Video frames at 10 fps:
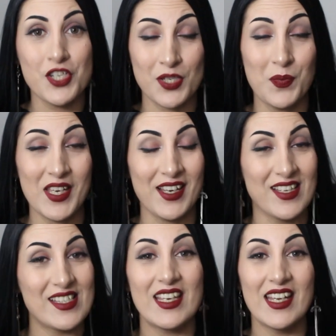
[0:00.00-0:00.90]
just
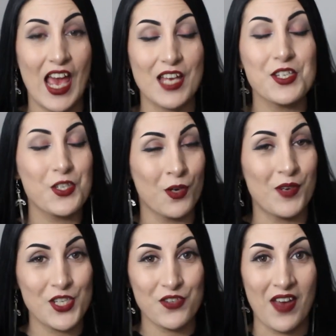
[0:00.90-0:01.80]
because it has so
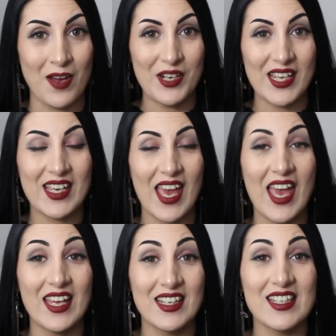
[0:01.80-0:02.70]
much fabric
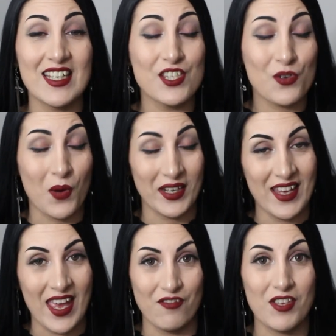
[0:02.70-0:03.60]
and it's quite
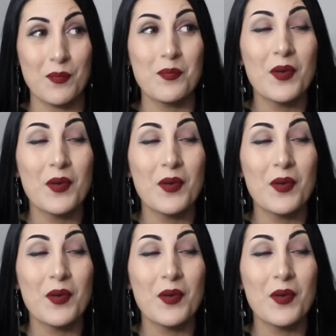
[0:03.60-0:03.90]
heavy.